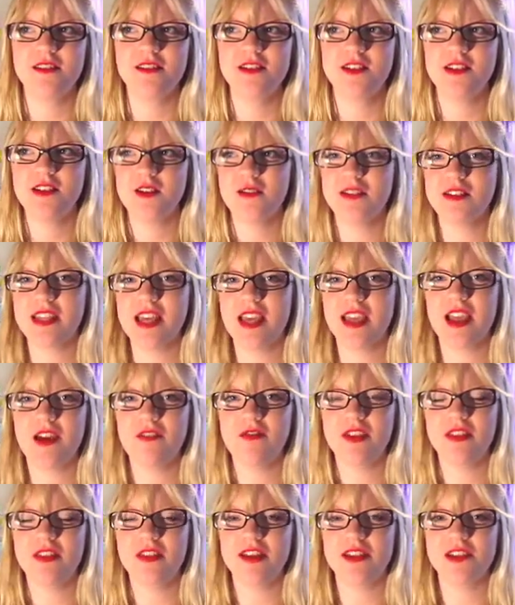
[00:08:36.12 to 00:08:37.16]
don't take
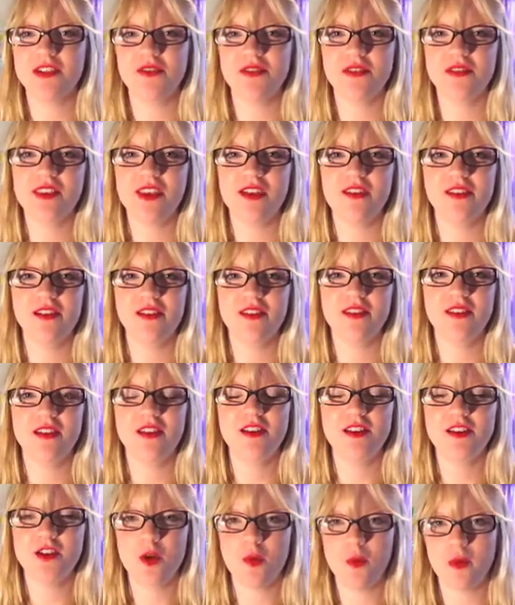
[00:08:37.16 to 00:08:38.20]
everything too seriously,
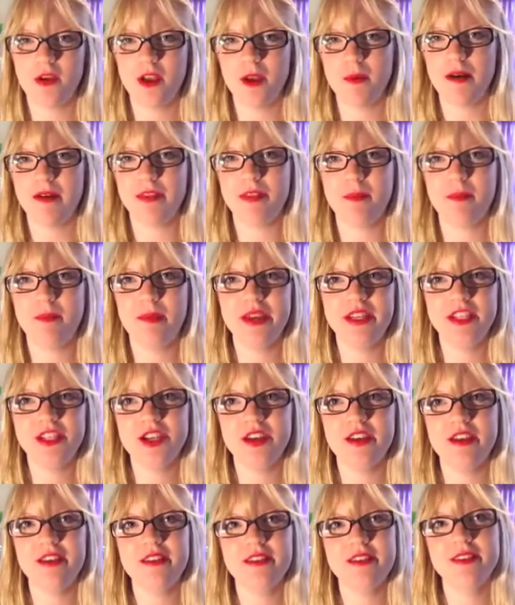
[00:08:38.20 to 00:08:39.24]
don't worry about the
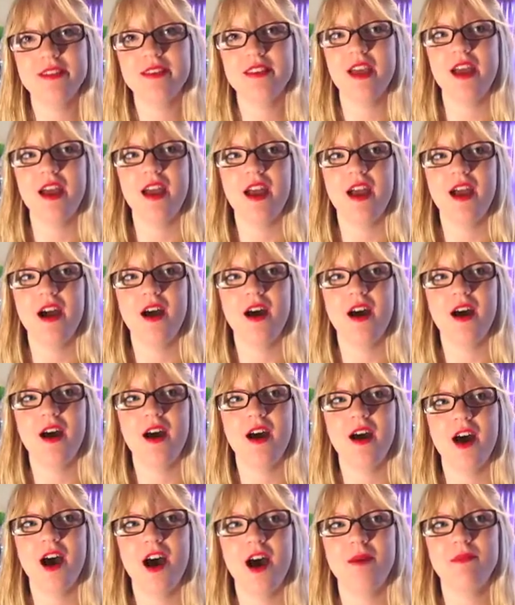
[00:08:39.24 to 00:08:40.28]
bitches,
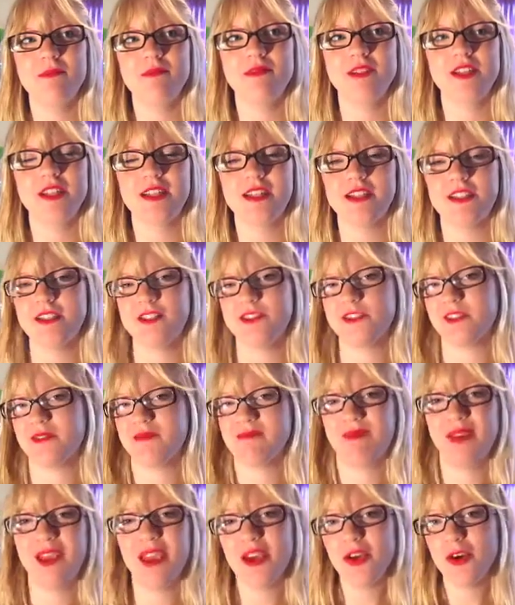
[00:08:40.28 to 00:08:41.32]

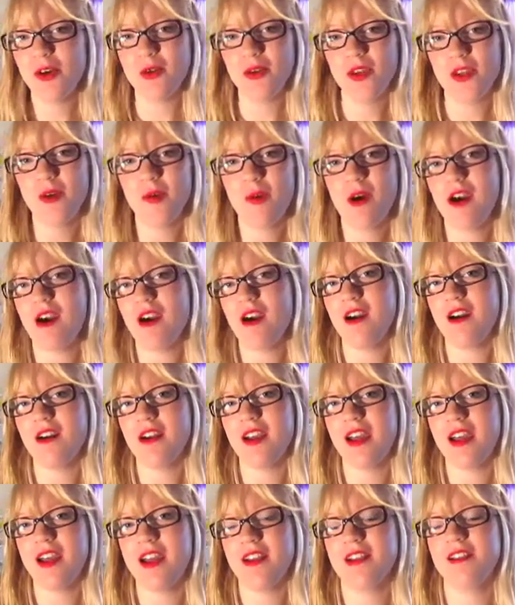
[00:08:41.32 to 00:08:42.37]
just be who you are,
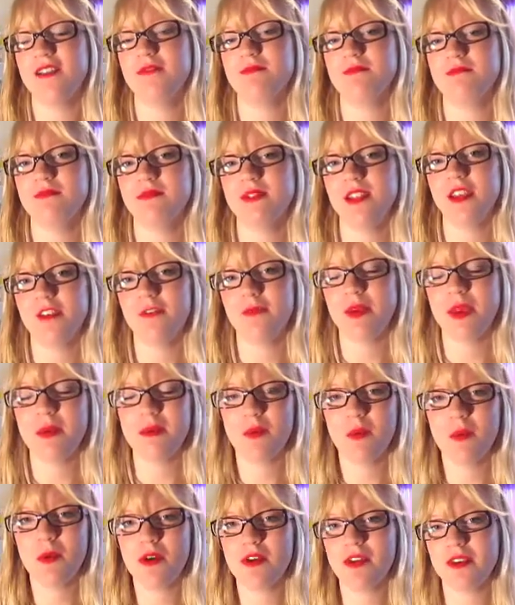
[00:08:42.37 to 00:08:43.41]
and if
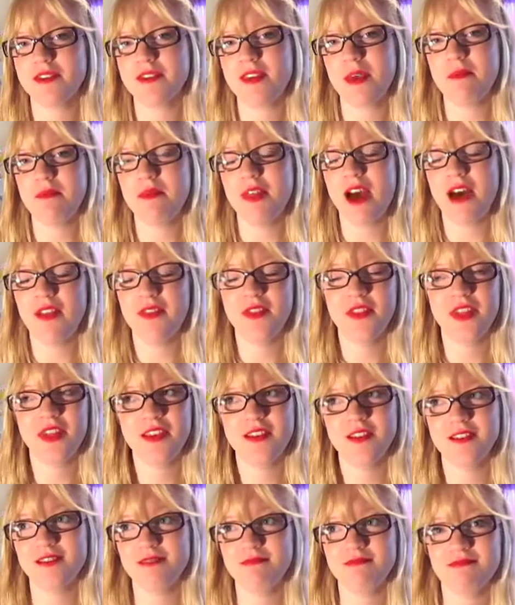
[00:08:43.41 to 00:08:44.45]
people won't accept that,
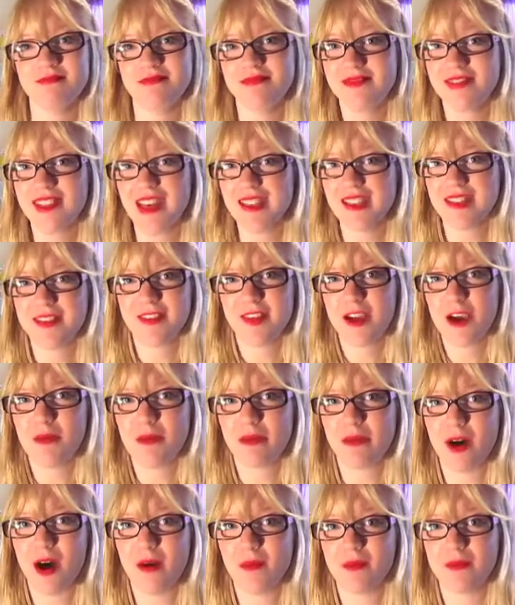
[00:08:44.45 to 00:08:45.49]
then that's their
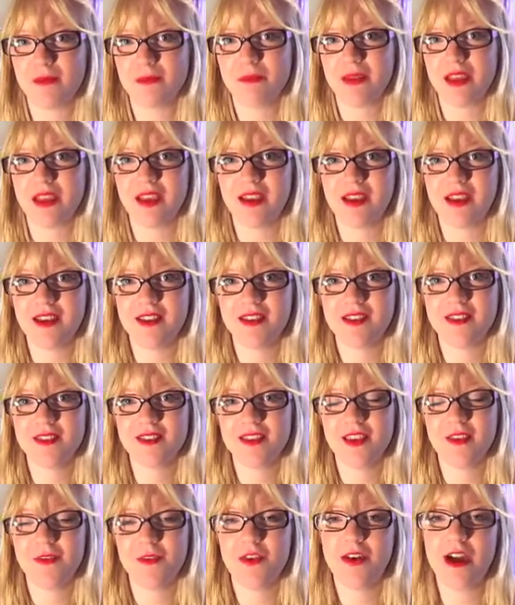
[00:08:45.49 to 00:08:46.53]
problem, because
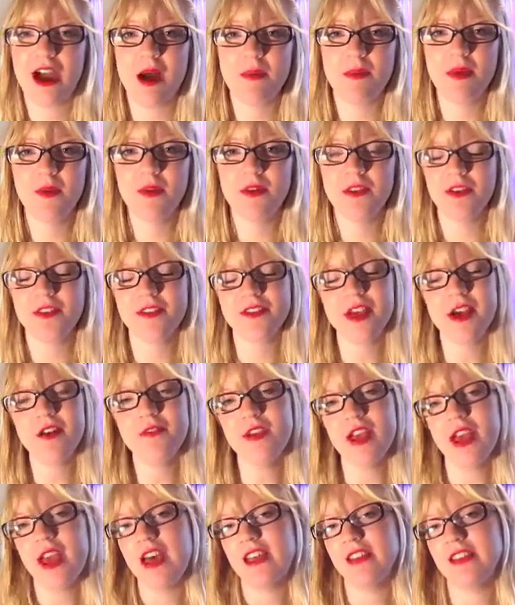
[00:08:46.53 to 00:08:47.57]
if you're happy with yourself,
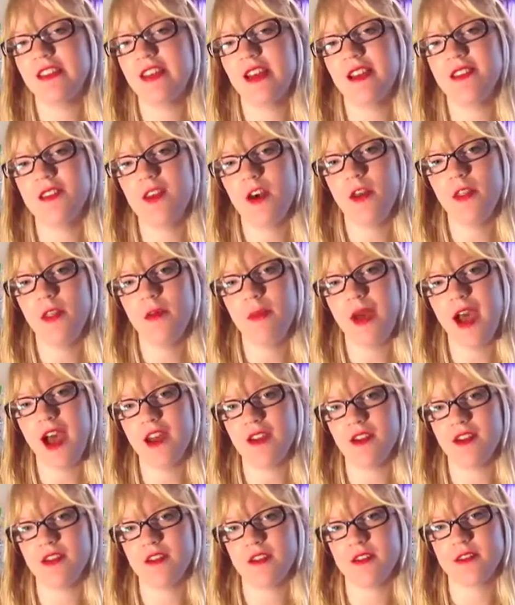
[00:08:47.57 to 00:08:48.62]
then that's all that
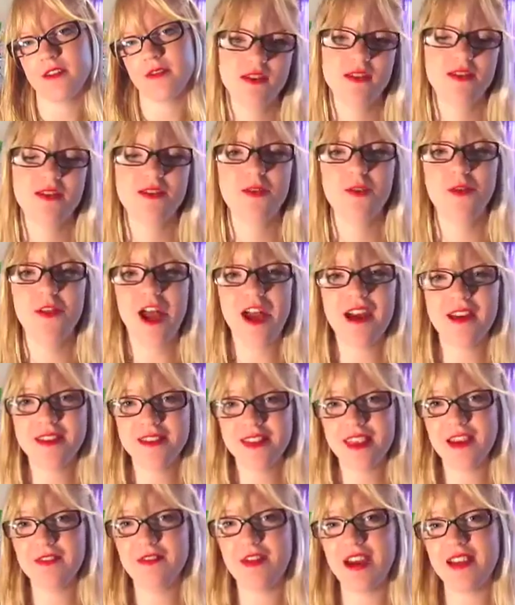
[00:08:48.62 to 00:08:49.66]
matters. So that is
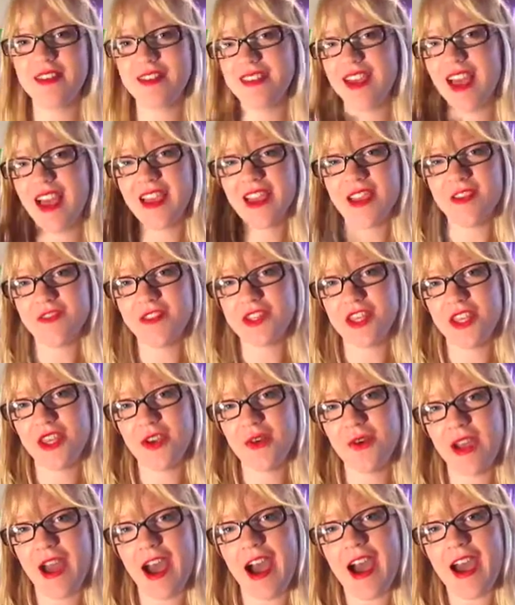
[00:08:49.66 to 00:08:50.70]
the advice that I give to
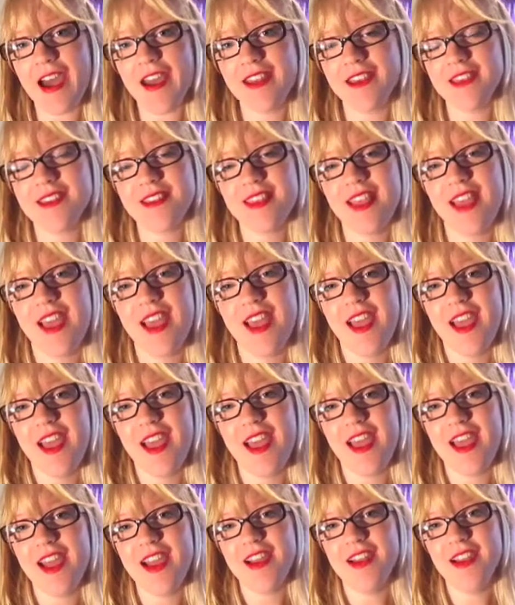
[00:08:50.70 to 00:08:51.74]
you guys,
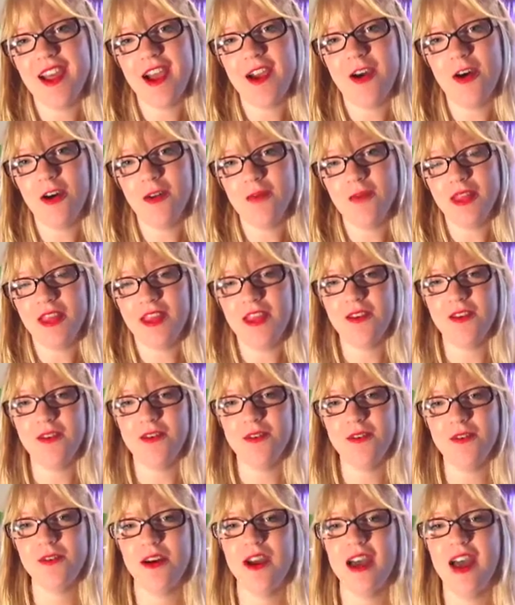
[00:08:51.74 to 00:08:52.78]
and I hope that
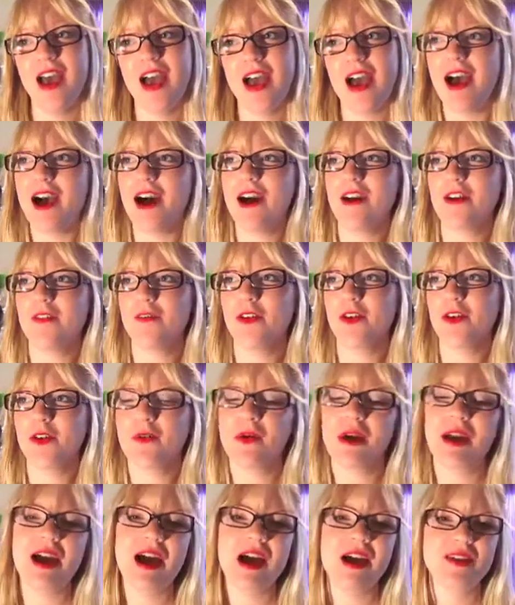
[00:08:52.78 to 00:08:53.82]
you have
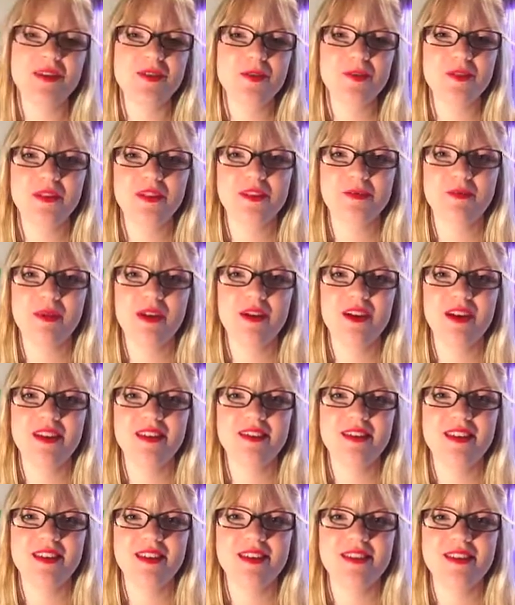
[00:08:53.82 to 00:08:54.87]
great high school
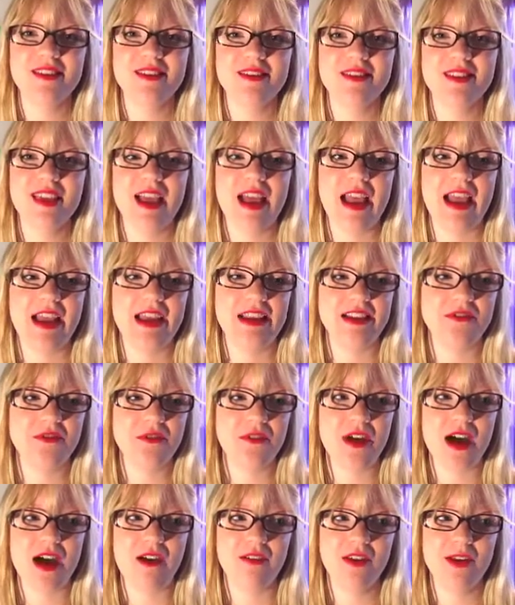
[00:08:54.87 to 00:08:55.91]
experiences, and if
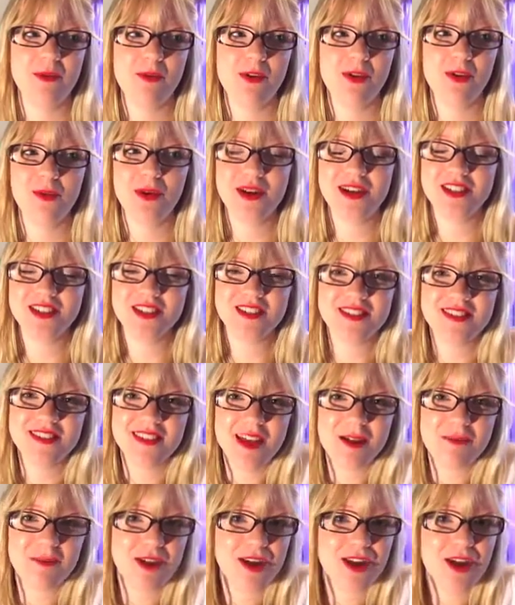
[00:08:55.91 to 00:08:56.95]
you have any more questions,
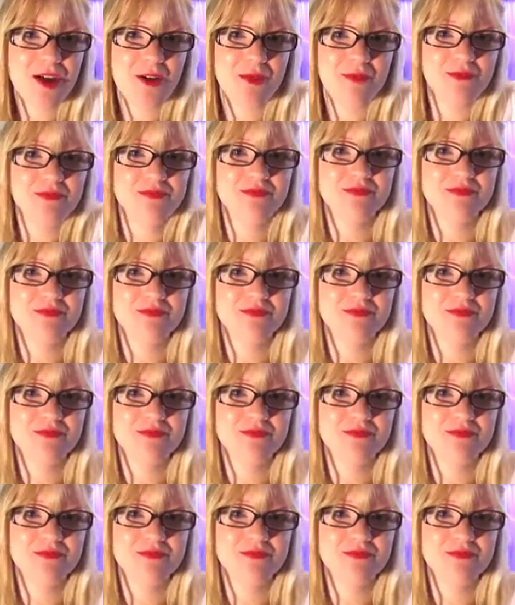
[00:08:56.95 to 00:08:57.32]
let me know.